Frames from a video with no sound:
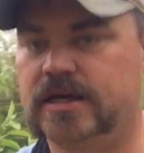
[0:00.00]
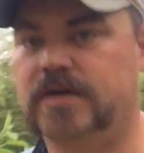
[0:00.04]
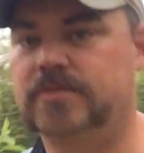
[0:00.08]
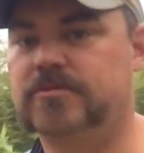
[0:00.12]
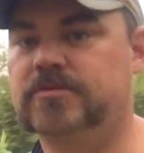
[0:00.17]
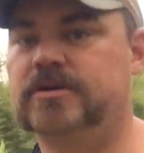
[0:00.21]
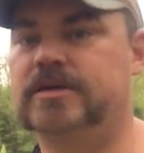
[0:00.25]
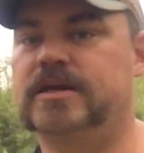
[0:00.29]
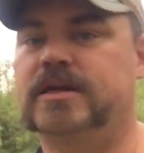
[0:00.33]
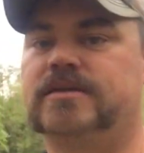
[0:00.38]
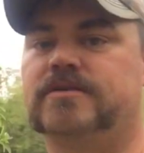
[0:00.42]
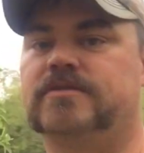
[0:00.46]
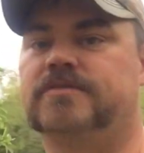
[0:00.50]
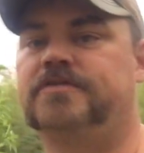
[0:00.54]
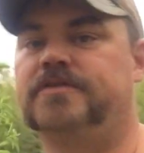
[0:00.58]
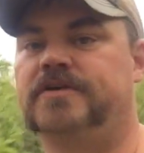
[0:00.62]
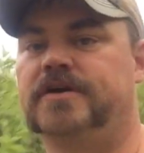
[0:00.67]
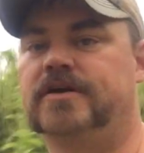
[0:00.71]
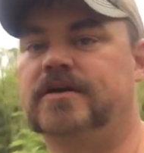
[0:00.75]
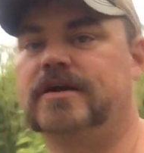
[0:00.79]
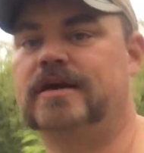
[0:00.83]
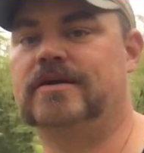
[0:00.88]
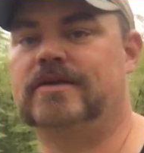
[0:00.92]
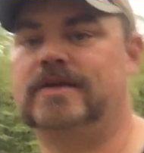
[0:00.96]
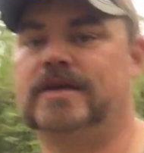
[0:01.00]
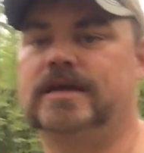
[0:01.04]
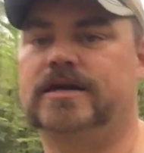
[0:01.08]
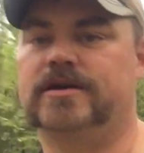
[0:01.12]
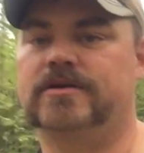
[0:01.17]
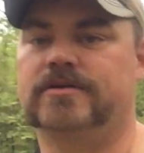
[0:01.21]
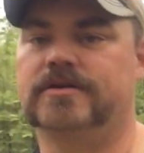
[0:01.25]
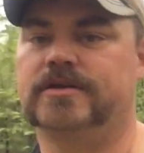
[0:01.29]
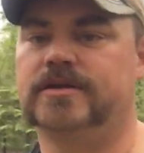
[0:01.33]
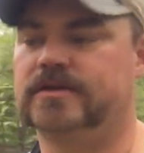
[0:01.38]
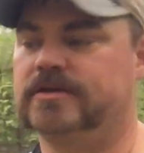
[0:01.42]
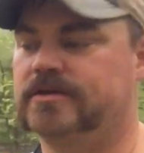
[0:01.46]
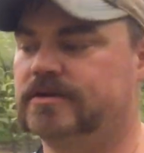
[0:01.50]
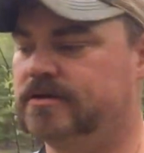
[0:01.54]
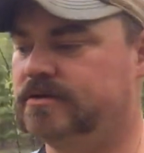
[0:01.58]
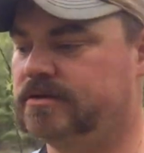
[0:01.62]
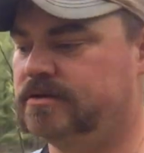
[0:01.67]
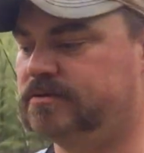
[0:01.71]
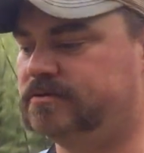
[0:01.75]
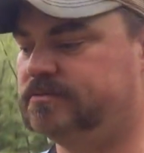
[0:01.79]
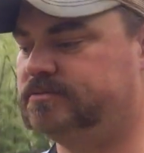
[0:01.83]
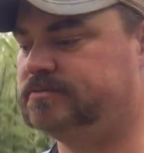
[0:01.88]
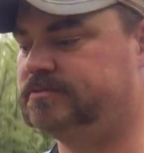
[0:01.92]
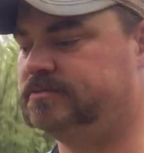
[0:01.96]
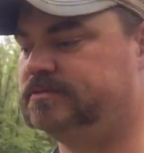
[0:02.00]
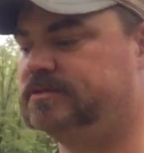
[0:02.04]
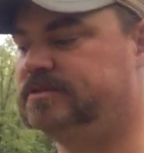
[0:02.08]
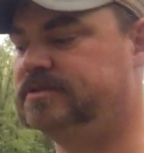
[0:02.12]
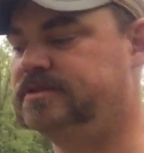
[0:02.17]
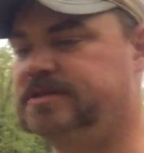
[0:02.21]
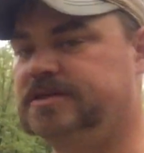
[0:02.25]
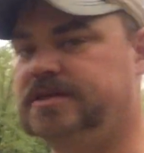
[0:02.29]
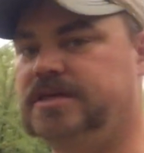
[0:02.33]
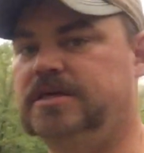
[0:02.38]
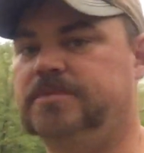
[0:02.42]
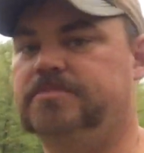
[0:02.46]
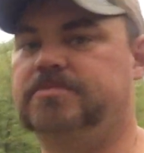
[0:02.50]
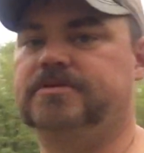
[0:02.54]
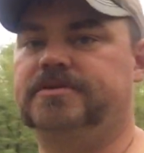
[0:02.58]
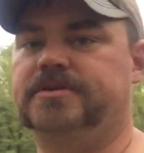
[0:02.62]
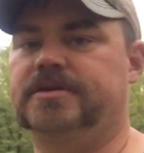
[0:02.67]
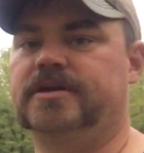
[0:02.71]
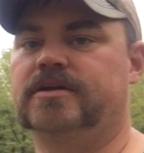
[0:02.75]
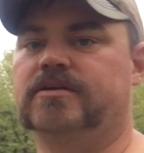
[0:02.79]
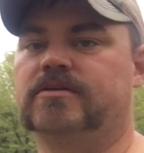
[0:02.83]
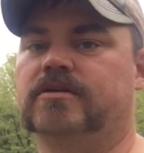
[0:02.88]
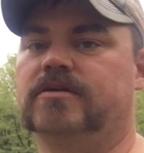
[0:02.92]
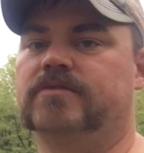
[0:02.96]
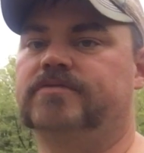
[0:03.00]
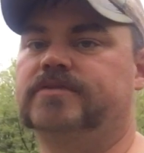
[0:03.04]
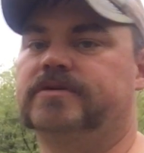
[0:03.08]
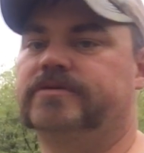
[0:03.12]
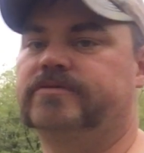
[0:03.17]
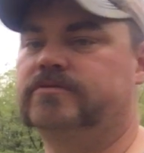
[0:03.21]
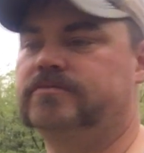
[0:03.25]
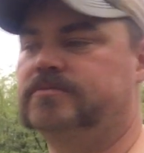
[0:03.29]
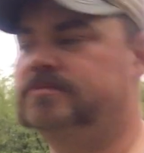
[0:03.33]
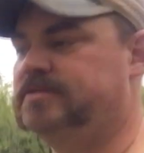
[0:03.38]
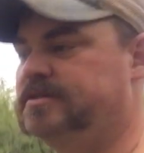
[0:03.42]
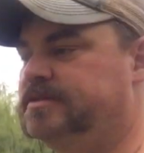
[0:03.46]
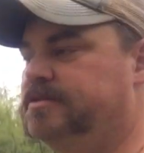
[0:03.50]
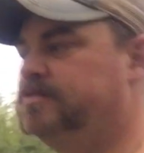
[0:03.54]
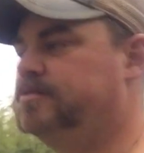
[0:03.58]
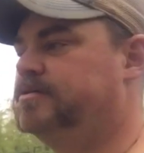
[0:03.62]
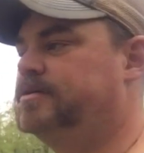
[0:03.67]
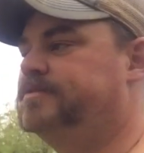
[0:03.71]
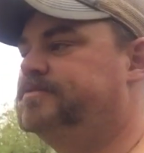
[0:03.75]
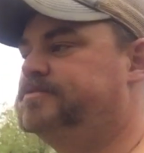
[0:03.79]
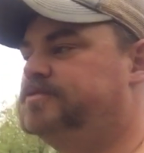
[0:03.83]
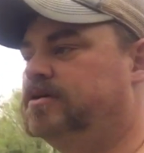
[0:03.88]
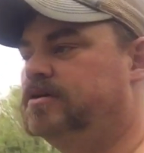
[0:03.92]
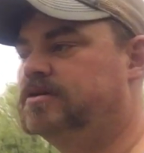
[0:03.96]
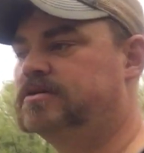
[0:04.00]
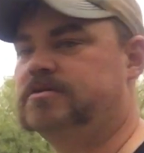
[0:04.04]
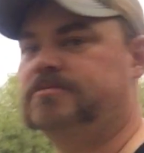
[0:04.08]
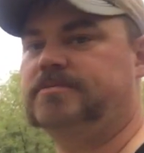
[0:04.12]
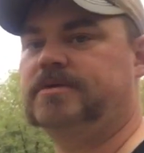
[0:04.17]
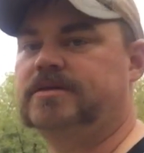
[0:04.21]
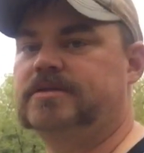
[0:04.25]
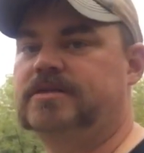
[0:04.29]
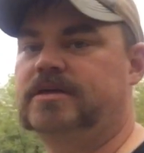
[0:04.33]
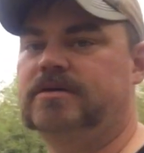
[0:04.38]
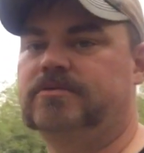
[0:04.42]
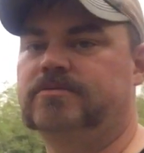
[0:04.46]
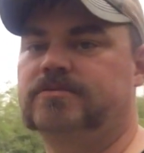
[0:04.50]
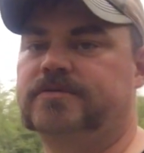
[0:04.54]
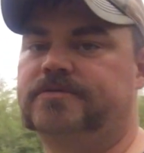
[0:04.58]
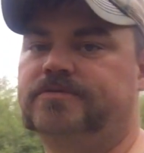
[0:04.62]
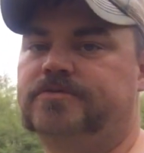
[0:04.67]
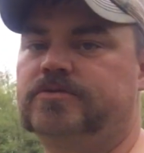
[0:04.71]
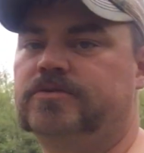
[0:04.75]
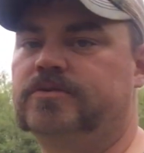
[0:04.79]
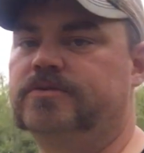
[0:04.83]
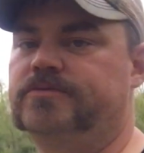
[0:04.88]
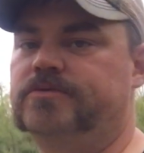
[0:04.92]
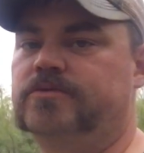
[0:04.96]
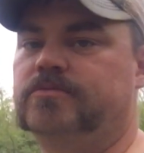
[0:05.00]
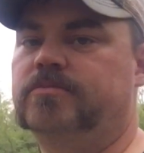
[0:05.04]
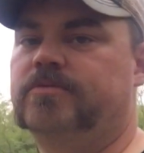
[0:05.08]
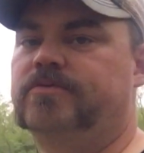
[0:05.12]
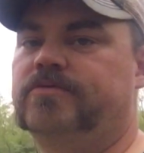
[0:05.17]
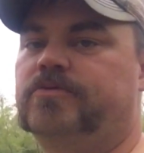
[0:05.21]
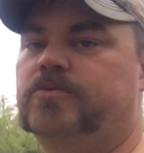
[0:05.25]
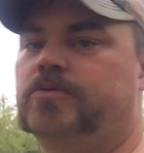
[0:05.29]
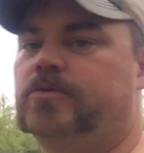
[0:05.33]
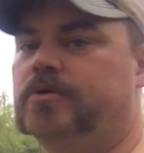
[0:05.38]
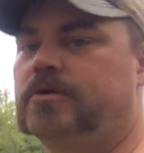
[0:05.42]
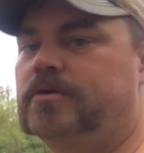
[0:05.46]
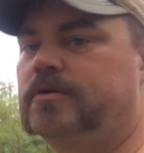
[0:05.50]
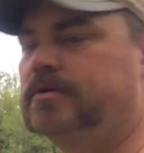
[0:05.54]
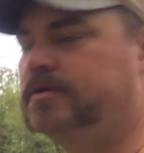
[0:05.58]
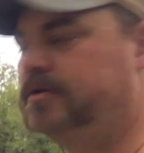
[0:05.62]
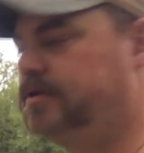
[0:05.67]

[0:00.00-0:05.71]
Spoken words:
I'm gonna have to figure out how to keep the deer off of them. I know I've talked about that with a few of you before.